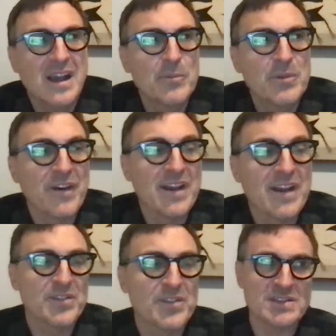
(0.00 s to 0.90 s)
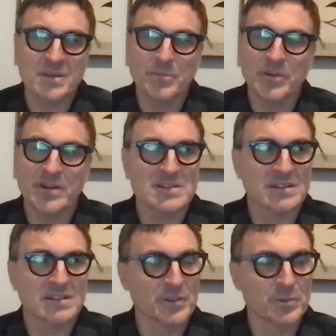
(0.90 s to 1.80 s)
If I think
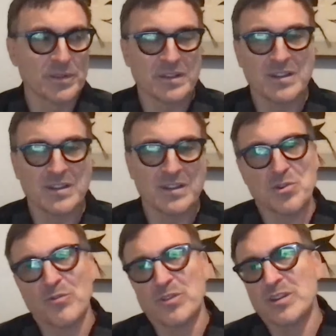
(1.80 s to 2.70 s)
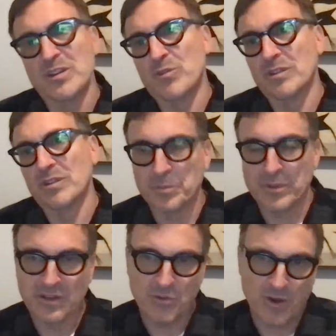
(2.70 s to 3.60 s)
somebody's a little bit conservative or a
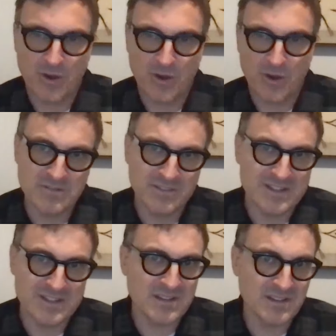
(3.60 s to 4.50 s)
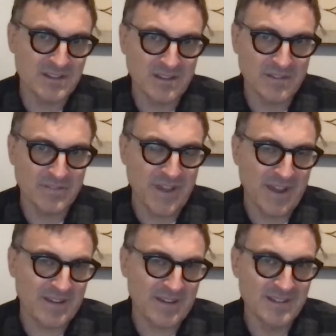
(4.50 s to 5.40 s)
little bit aggressive, that's going to
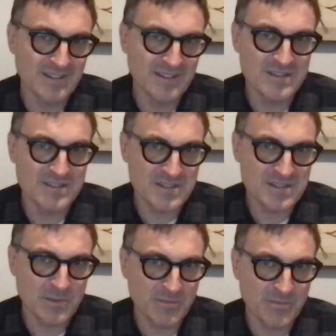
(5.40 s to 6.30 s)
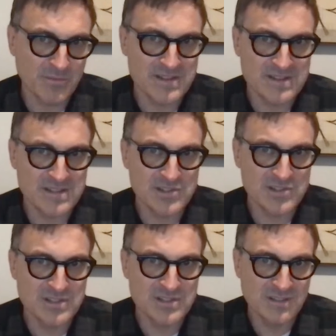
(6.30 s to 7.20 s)
affect some of my
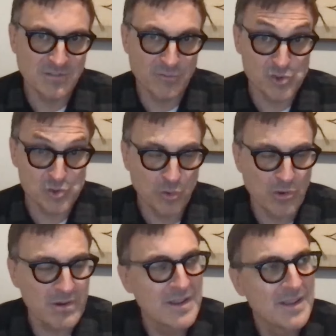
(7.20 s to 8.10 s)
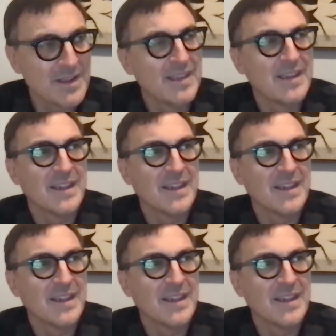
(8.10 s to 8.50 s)
decisions for sure.